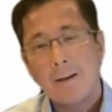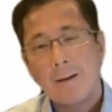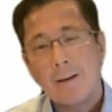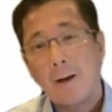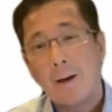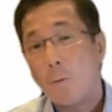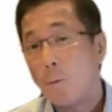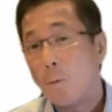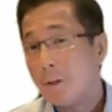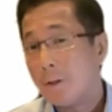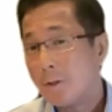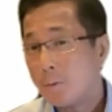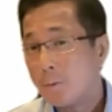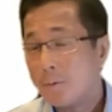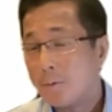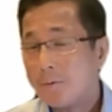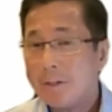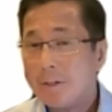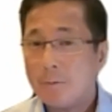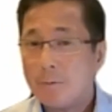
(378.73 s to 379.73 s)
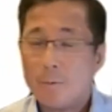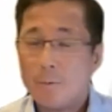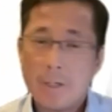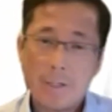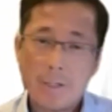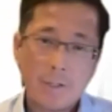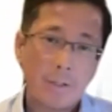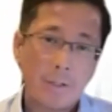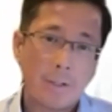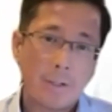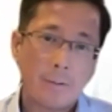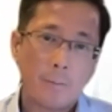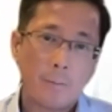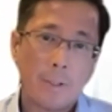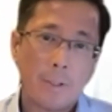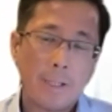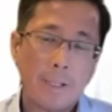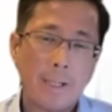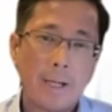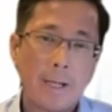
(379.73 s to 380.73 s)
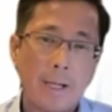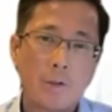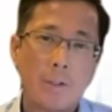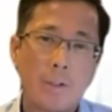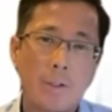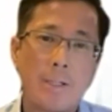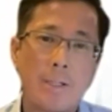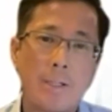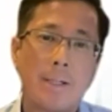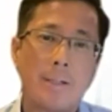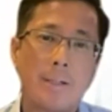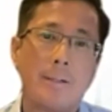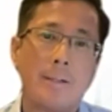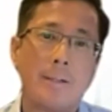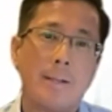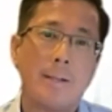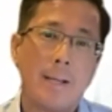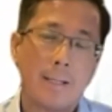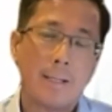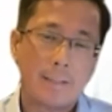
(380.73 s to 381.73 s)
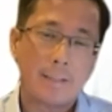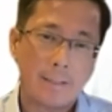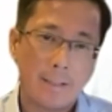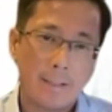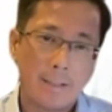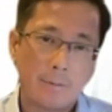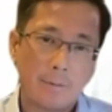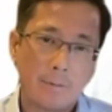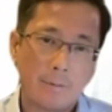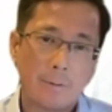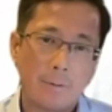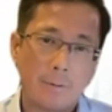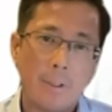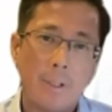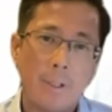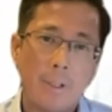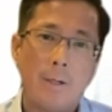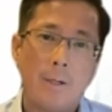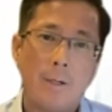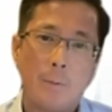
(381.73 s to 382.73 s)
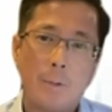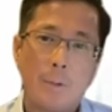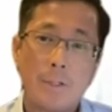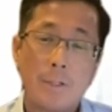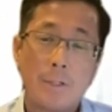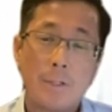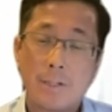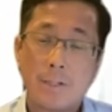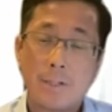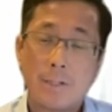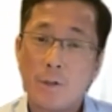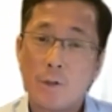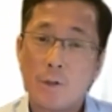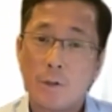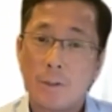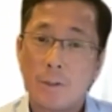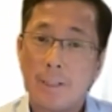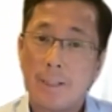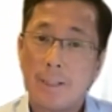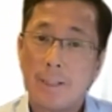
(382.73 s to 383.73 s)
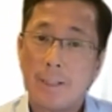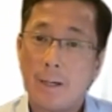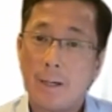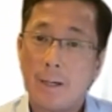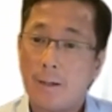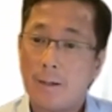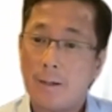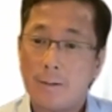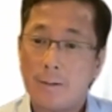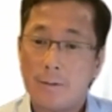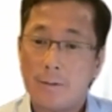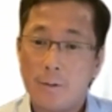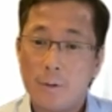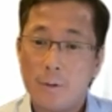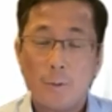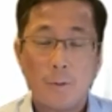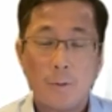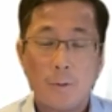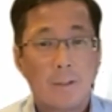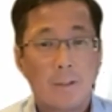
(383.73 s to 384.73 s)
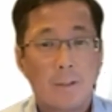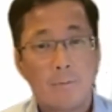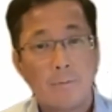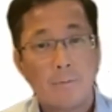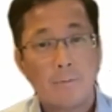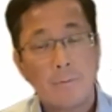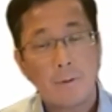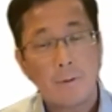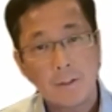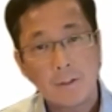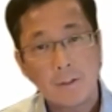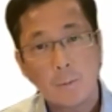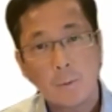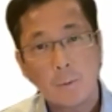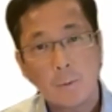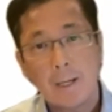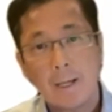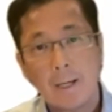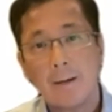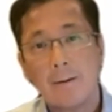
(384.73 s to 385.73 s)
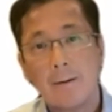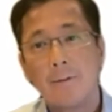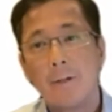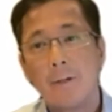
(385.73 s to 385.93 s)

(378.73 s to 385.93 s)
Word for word: Now, once we've de-risked it, we can actually take it to the next level, which is essentially uh, using the funds we have